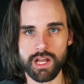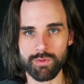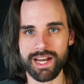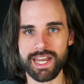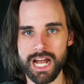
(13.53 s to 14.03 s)

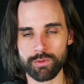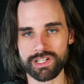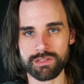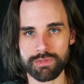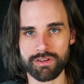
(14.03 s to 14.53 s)
right now, we're
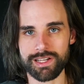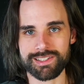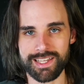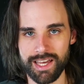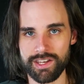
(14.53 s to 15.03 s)

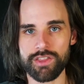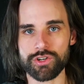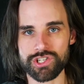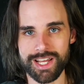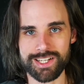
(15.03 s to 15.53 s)
experiencing
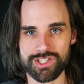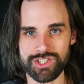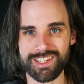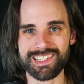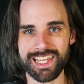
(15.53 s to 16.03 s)
another change
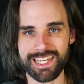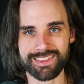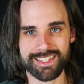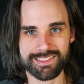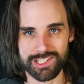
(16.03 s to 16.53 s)
just
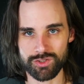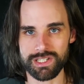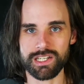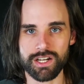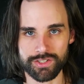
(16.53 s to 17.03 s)
like this that you
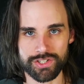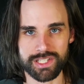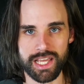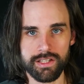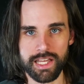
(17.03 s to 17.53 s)
need to
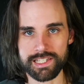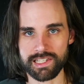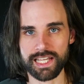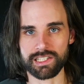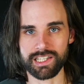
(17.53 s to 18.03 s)
understand. It's
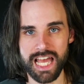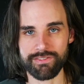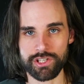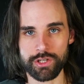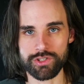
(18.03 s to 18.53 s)
likely going to
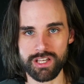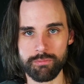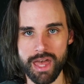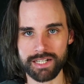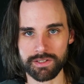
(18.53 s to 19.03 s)
have a huge
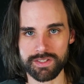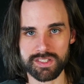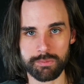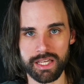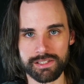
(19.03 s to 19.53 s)
impact on
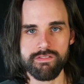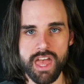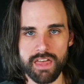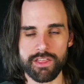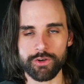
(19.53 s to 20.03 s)
this
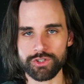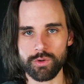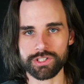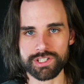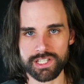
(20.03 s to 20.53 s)
space. And those
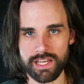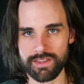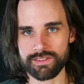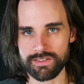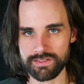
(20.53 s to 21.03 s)
who
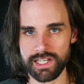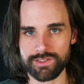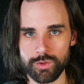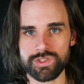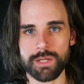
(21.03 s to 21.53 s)
understand this and stay
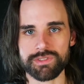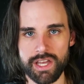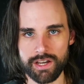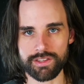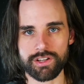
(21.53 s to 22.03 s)
two steps
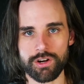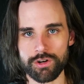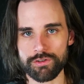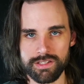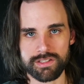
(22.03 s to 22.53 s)
ahead of the
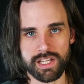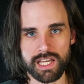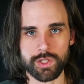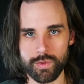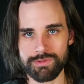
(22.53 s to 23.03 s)
curve
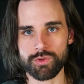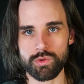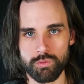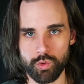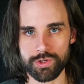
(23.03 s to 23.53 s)
stand to reap the
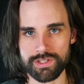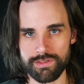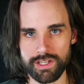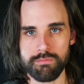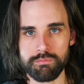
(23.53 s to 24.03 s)
rewards
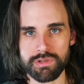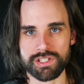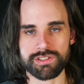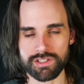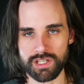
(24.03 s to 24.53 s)
of this,
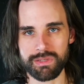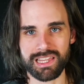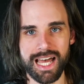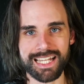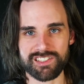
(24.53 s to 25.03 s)
because there's going to be
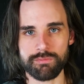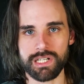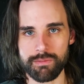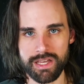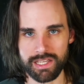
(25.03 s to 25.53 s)
lots of
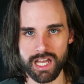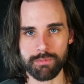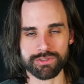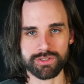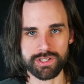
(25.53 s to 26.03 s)
money-making
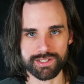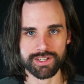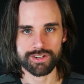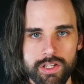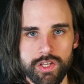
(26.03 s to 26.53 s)
opportunities here.